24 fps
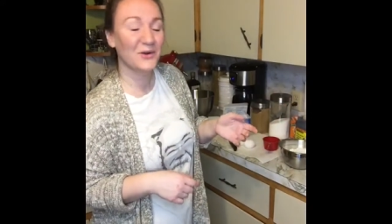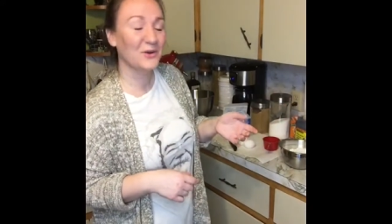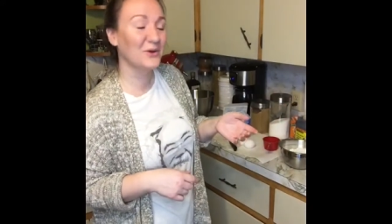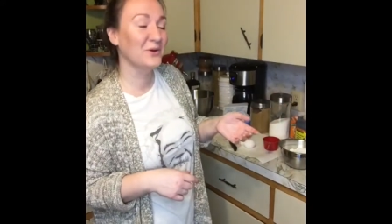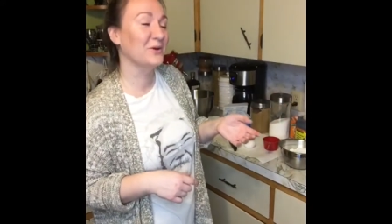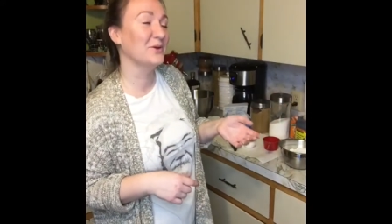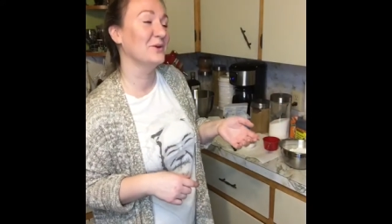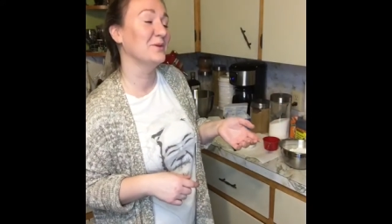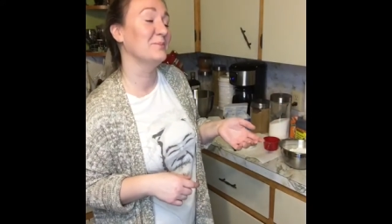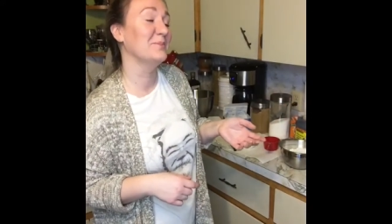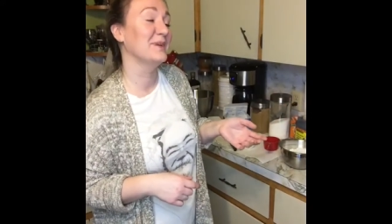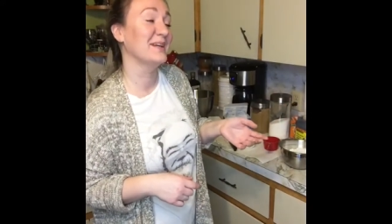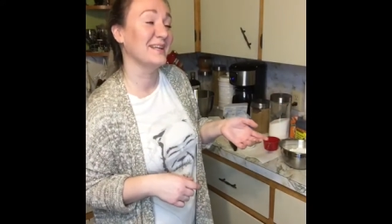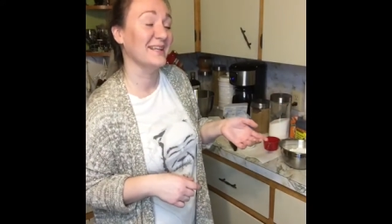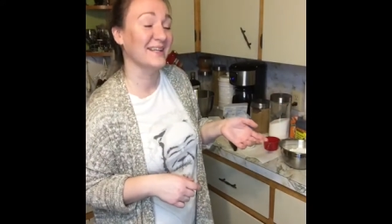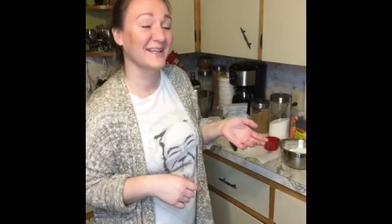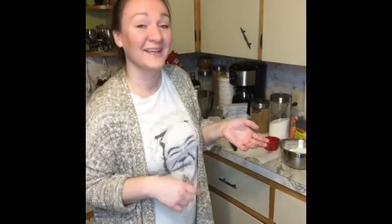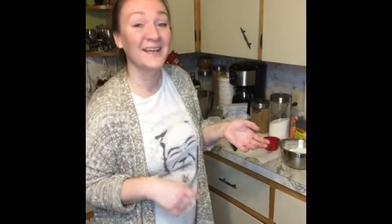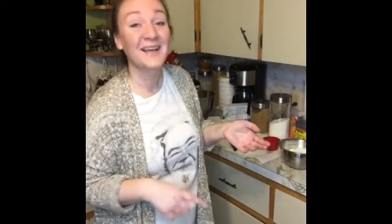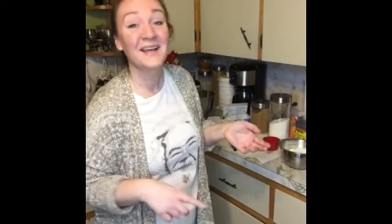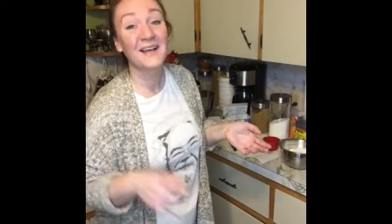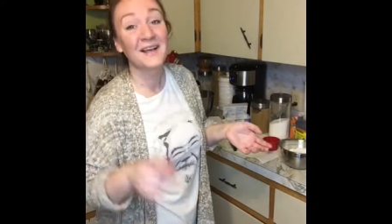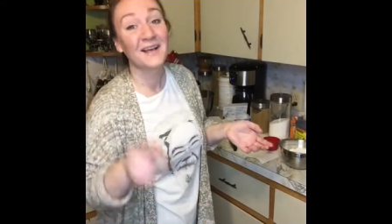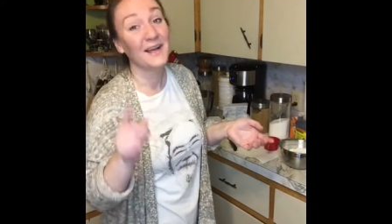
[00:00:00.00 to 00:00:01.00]
oh buddy,
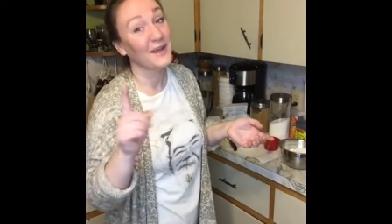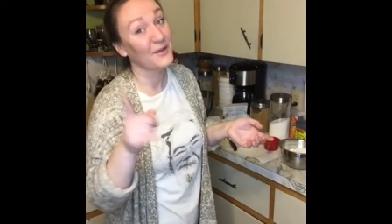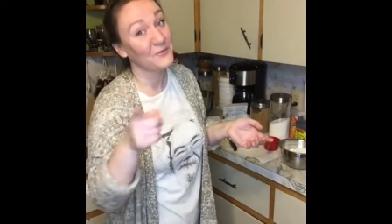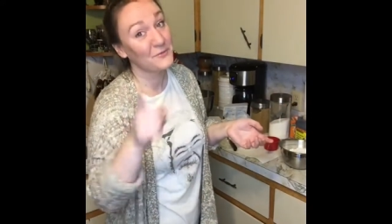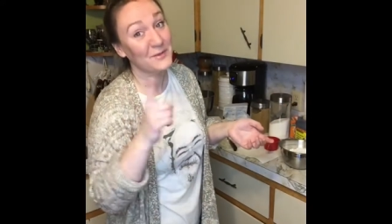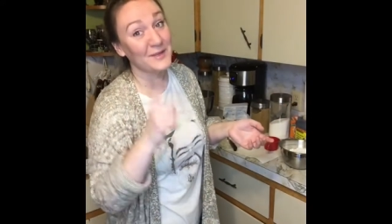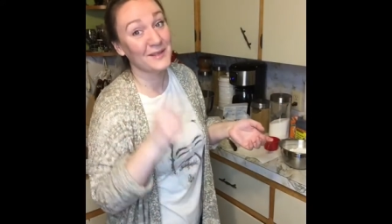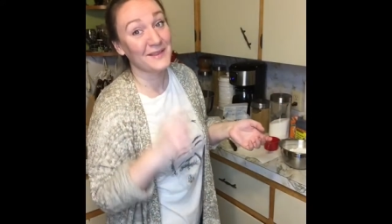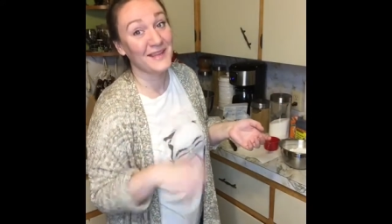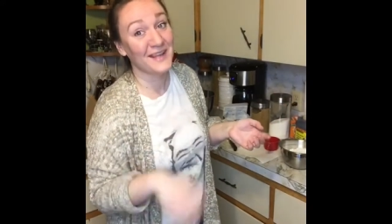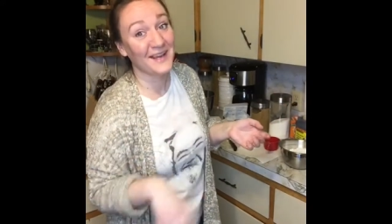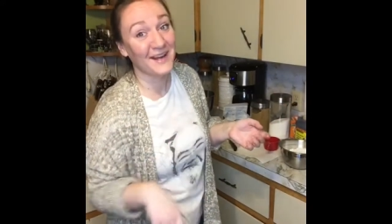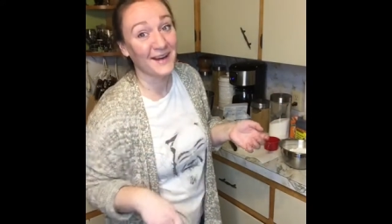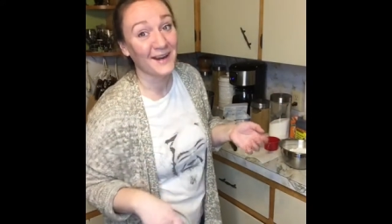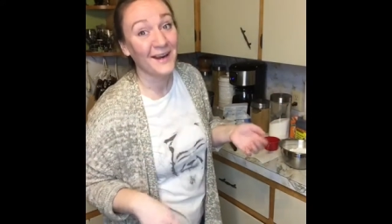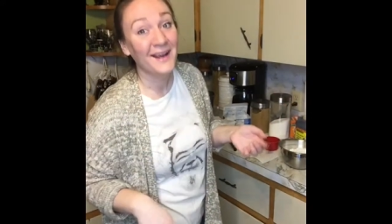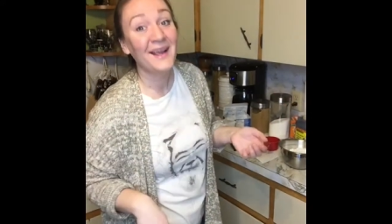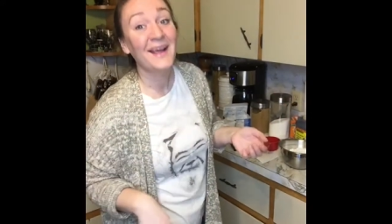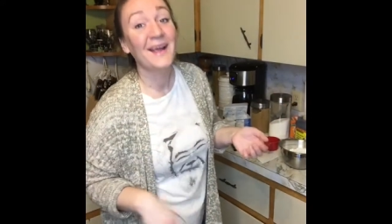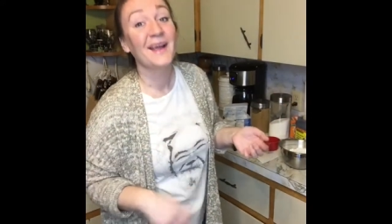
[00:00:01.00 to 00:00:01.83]
I've been there.